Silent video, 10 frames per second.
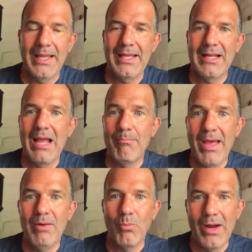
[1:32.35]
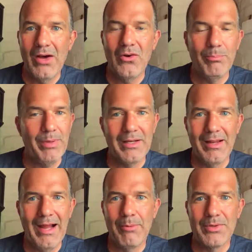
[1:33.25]
And I meant well, but
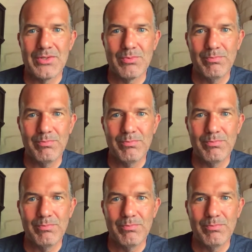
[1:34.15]
I was